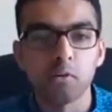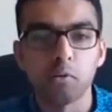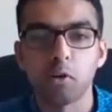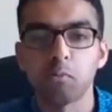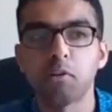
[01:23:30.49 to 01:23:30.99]

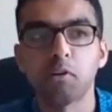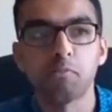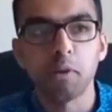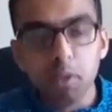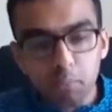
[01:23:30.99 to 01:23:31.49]
We hope there are
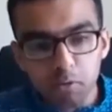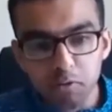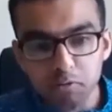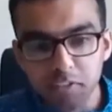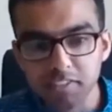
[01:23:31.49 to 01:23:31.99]
many
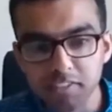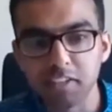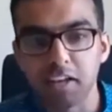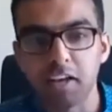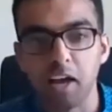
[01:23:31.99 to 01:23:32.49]
more of these
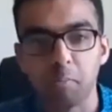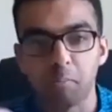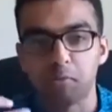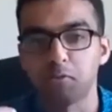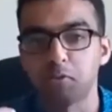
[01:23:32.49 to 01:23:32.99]
that
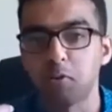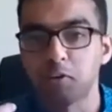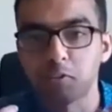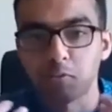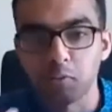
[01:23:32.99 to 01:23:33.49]
happen, not
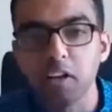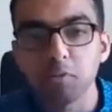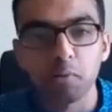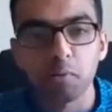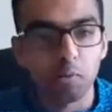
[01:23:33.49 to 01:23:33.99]
only just with
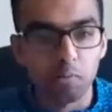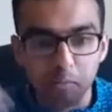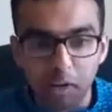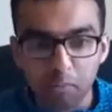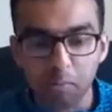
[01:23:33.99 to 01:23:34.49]
us, but with
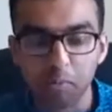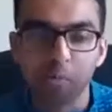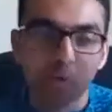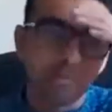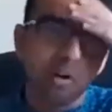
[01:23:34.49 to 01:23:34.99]
many people
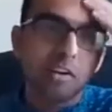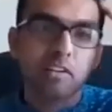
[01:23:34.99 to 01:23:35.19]
worldwide.